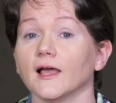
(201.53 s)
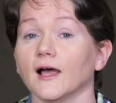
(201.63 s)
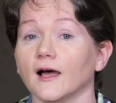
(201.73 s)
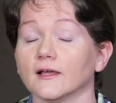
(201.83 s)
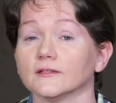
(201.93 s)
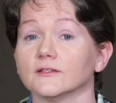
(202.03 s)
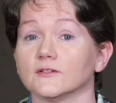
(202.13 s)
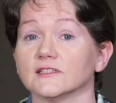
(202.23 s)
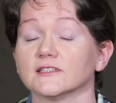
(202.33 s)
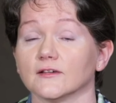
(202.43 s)
and
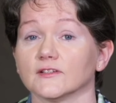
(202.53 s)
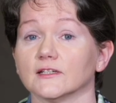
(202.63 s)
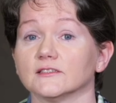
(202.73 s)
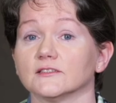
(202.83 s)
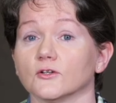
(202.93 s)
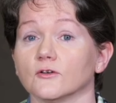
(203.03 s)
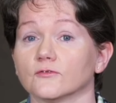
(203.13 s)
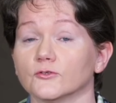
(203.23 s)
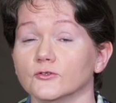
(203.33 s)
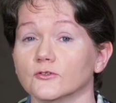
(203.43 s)
there is evidence
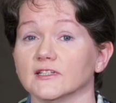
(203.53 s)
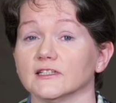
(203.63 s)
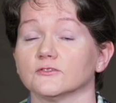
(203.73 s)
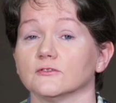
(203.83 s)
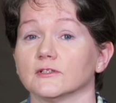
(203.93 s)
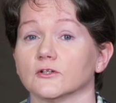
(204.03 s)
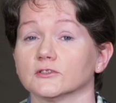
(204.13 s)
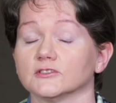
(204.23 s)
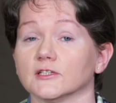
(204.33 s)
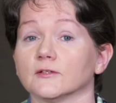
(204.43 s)
of good cholesterol
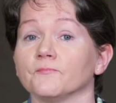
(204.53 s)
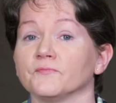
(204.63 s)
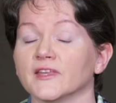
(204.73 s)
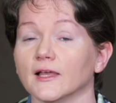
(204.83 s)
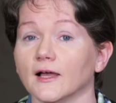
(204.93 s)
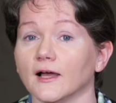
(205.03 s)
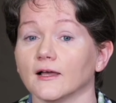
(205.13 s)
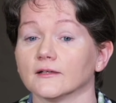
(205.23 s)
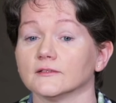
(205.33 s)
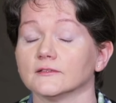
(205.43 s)
reduction
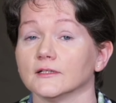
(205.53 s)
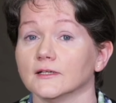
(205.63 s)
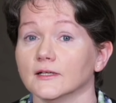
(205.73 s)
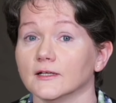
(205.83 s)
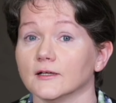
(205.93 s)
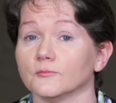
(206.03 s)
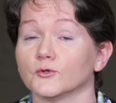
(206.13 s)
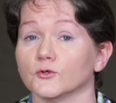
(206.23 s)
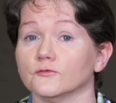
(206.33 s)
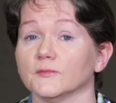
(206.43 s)
and
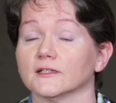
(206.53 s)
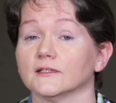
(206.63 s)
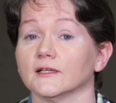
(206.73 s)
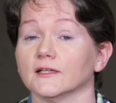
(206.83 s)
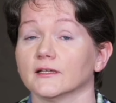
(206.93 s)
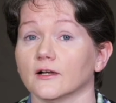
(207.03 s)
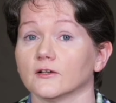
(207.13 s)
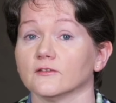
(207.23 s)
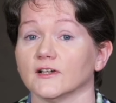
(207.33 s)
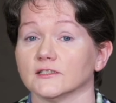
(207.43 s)
improvement in
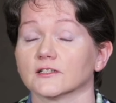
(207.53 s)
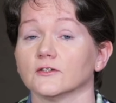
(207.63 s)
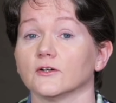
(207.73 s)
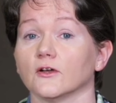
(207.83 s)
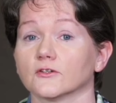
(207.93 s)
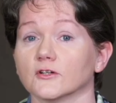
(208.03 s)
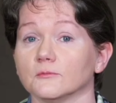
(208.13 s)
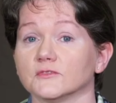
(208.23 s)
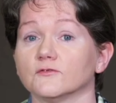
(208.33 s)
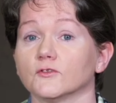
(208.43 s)
cardiovascular
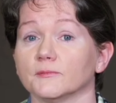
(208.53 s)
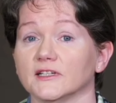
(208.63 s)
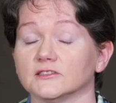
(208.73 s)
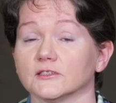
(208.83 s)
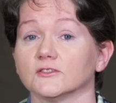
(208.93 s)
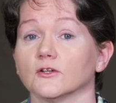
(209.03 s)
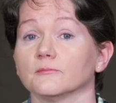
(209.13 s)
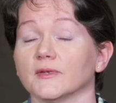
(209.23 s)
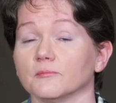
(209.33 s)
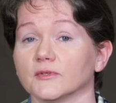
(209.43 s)
outcomes for patients
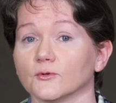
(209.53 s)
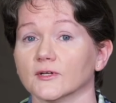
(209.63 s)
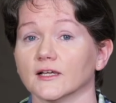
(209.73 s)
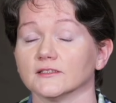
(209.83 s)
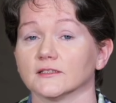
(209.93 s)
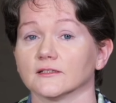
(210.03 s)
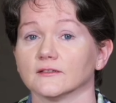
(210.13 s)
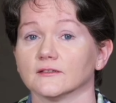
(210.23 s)
on bempedoic acid.